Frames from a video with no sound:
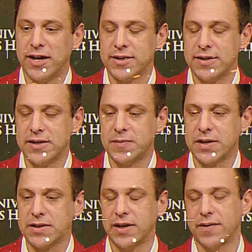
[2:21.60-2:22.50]
Now,
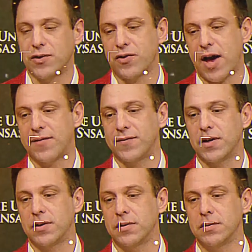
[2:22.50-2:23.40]
this pick might
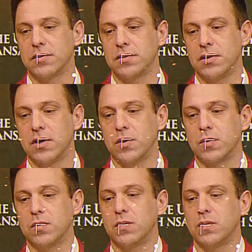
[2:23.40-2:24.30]
not have been as
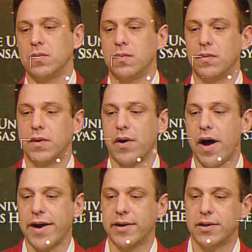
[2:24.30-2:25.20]
flashy as some
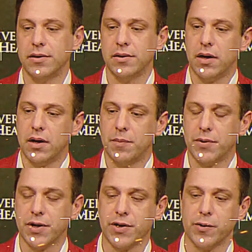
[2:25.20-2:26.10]
fans were hoping
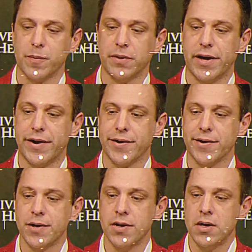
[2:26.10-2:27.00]
for, but
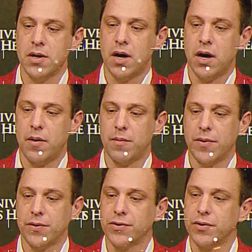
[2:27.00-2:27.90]
trust me, it was
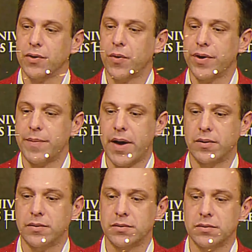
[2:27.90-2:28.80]
smart, and
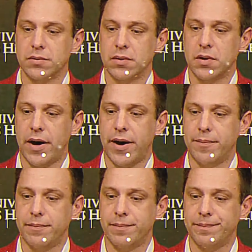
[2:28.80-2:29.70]
very much by
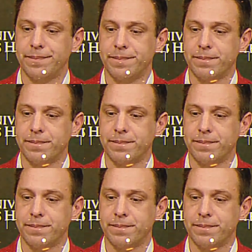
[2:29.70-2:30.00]
design.